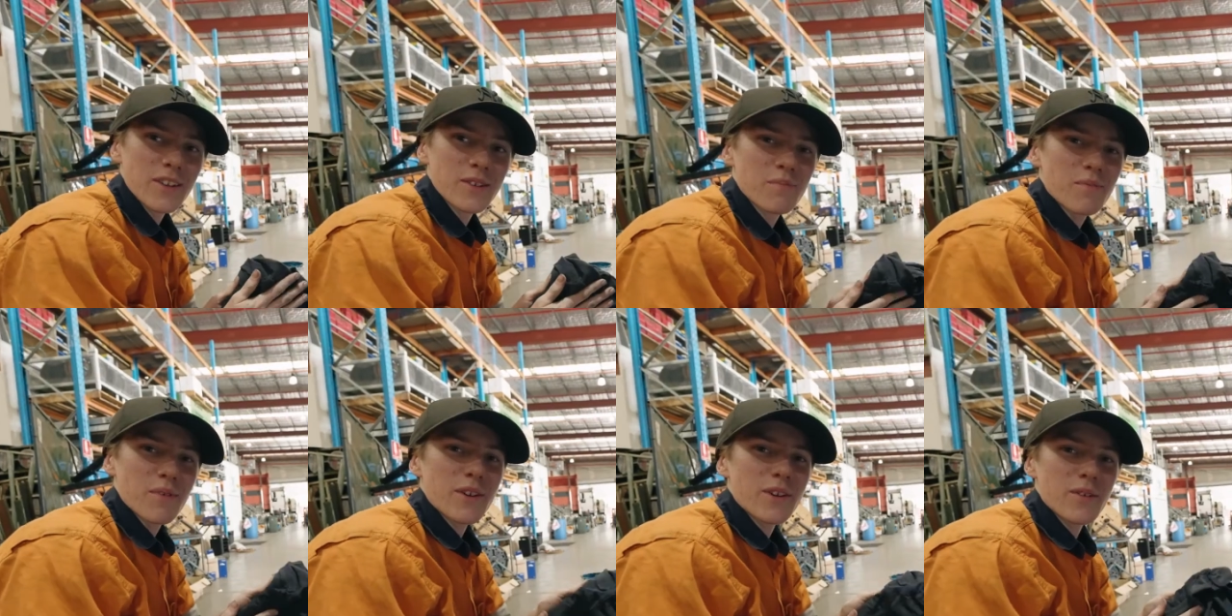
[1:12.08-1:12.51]
he's
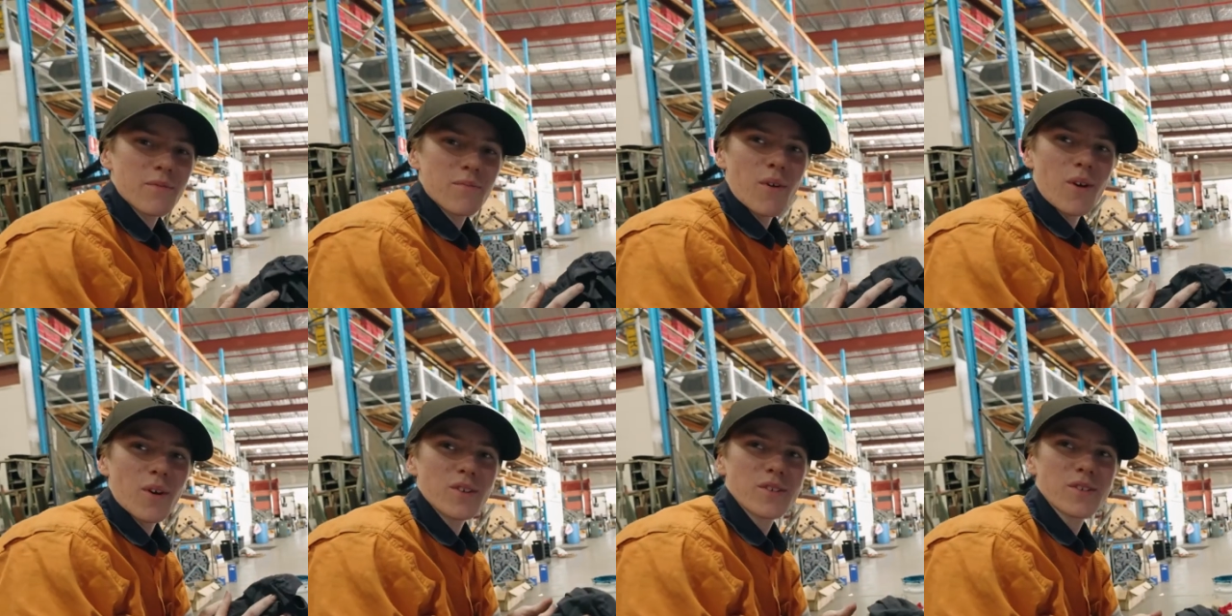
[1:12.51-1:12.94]
a pretty good
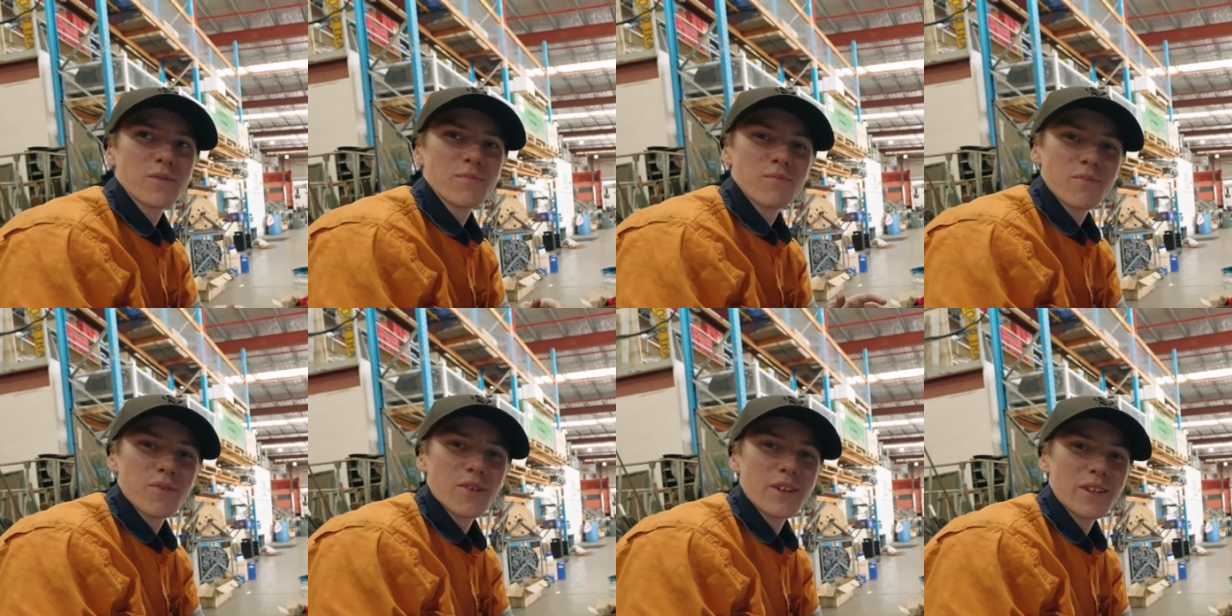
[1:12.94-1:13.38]
boss.
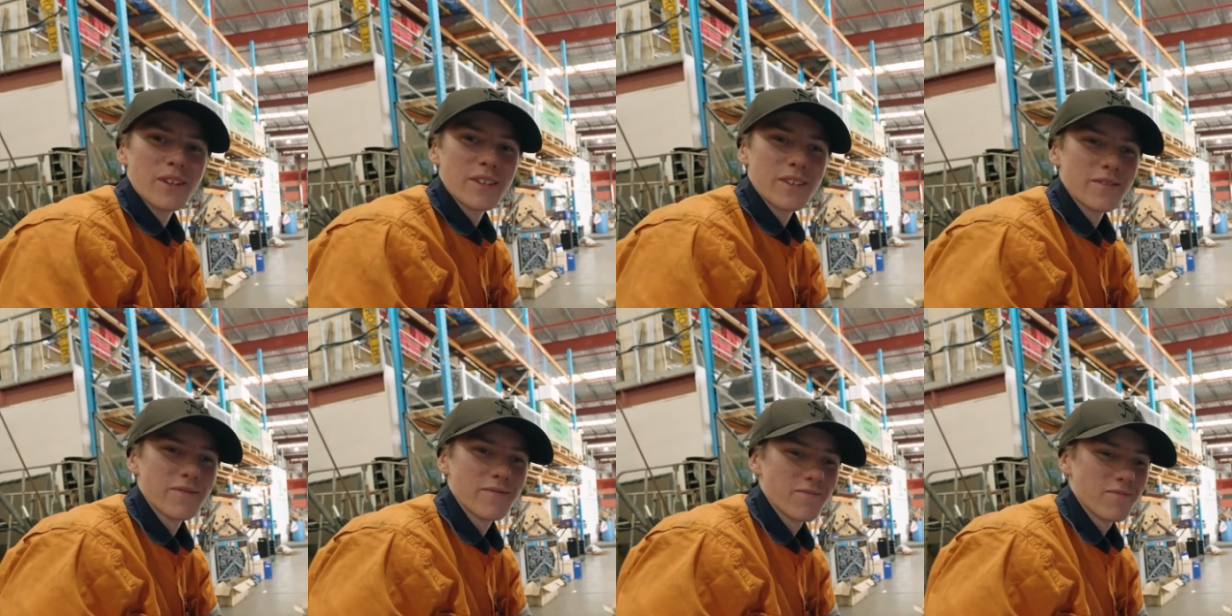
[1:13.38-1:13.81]
Pretty,
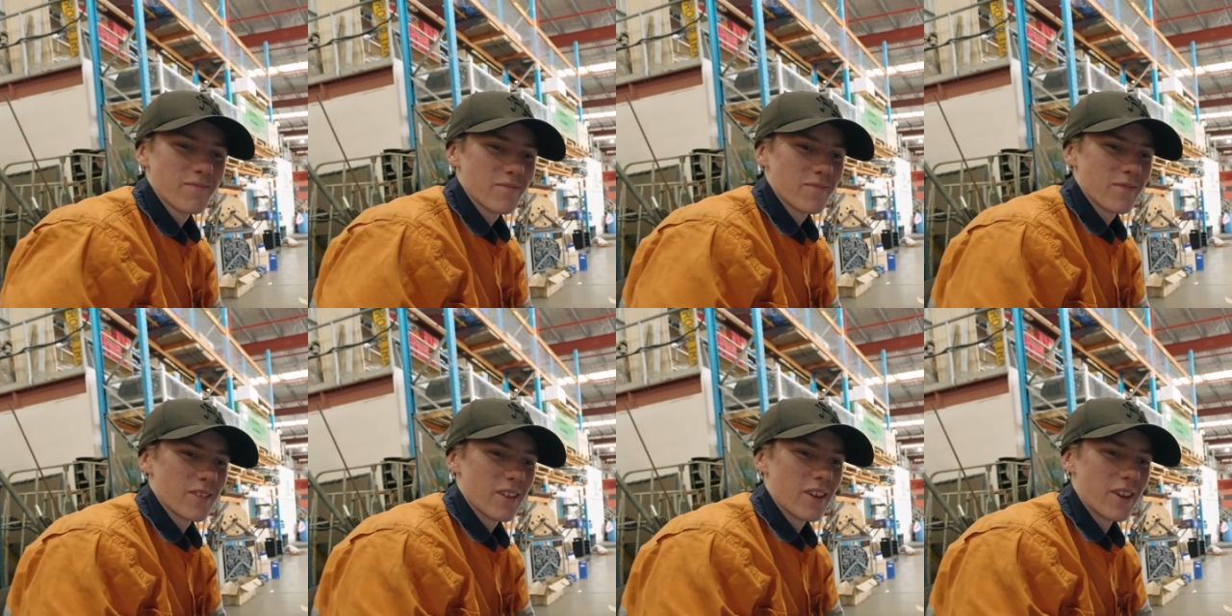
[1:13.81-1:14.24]

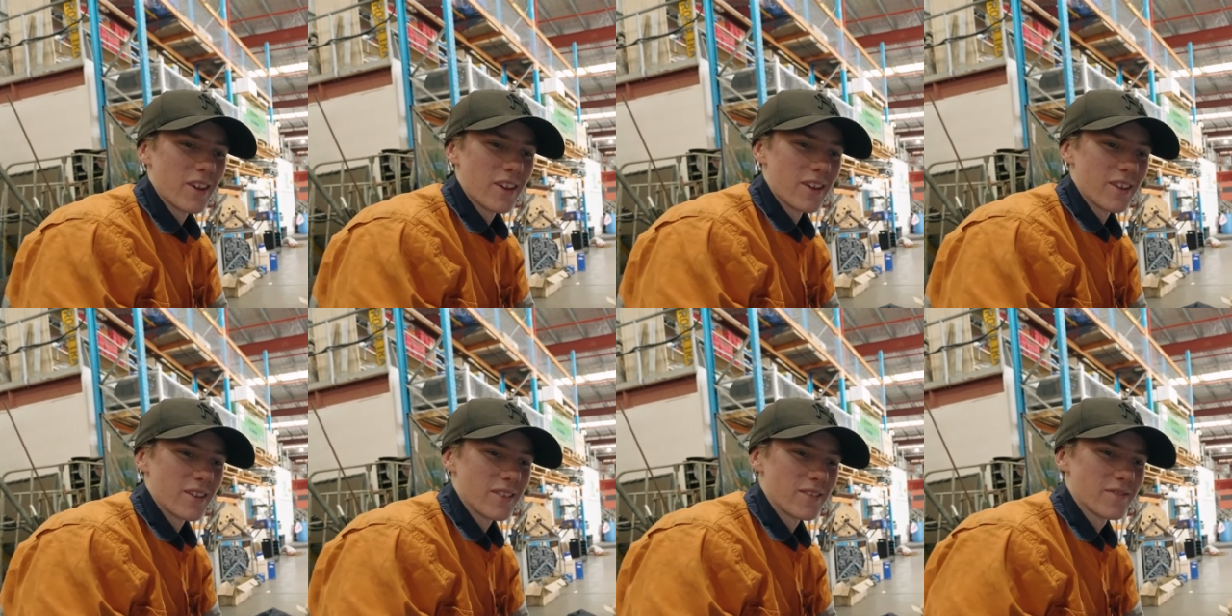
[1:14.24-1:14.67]

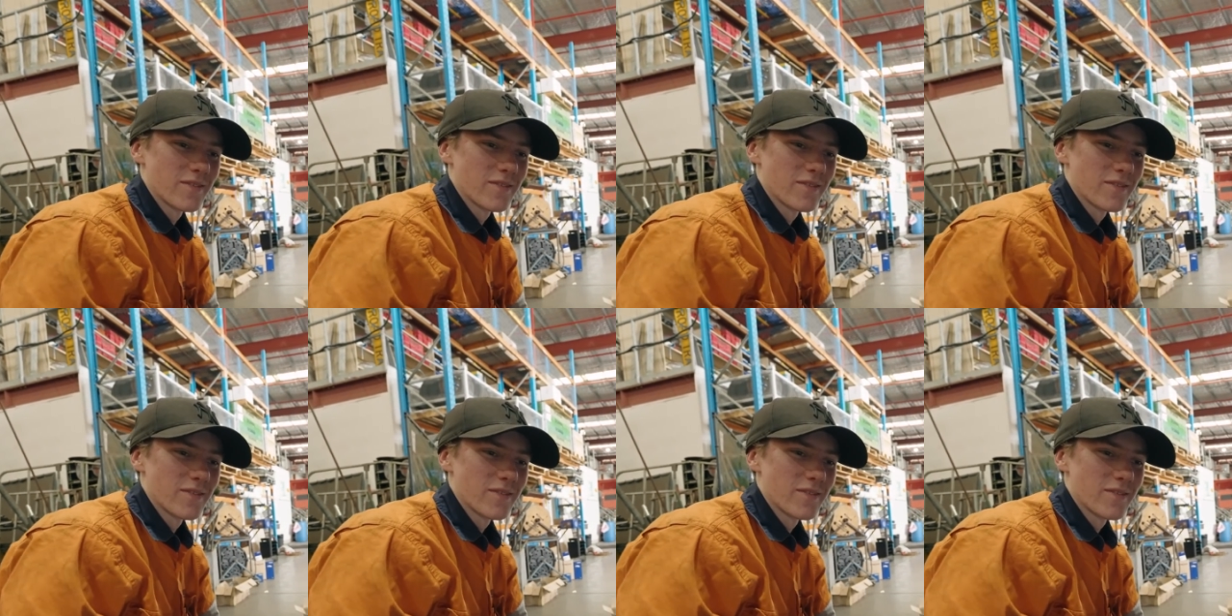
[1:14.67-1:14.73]
uh,